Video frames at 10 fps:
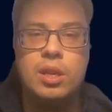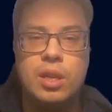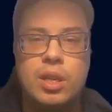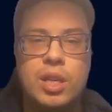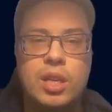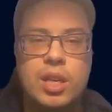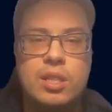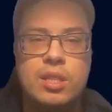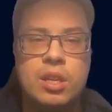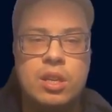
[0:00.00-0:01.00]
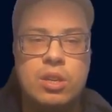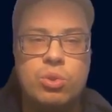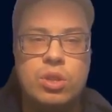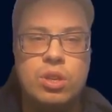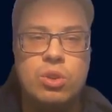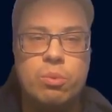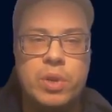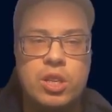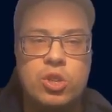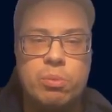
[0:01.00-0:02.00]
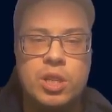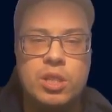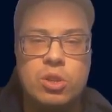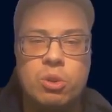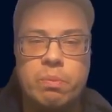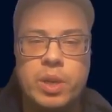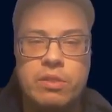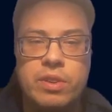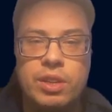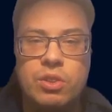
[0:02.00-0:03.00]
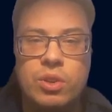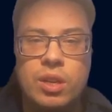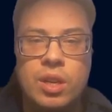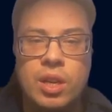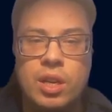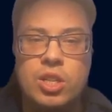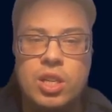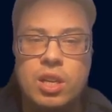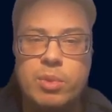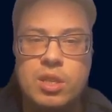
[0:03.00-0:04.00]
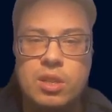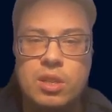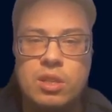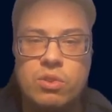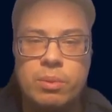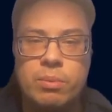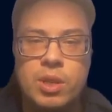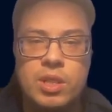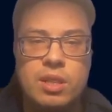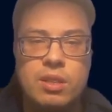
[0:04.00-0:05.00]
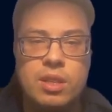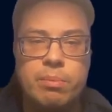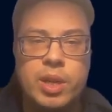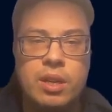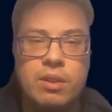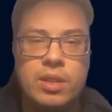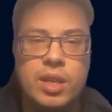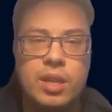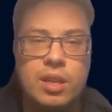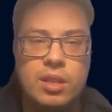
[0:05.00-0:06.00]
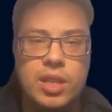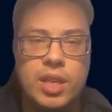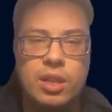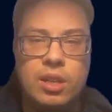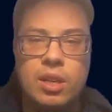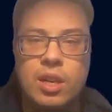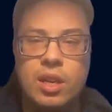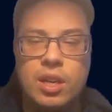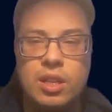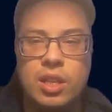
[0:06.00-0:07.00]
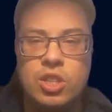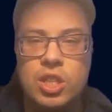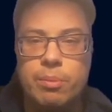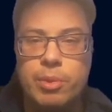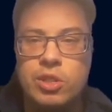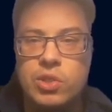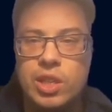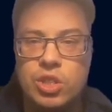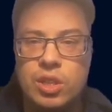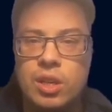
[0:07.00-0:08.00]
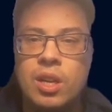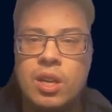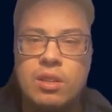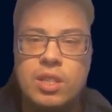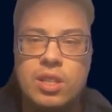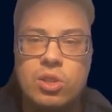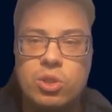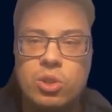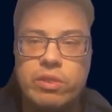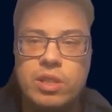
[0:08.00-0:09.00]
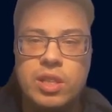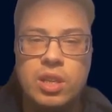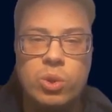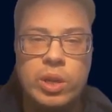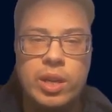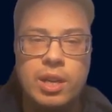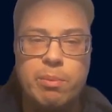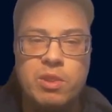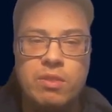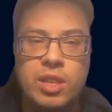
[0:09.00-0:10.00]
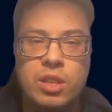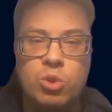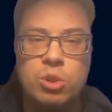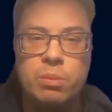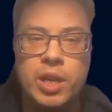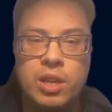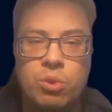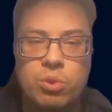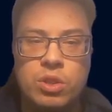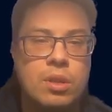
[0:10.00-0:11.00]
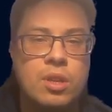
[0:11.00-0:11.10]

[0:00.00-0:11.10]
In any case, using your page objects or page factory, each element is represented by the tag in HTML structure. This is not always the UI element that used by user.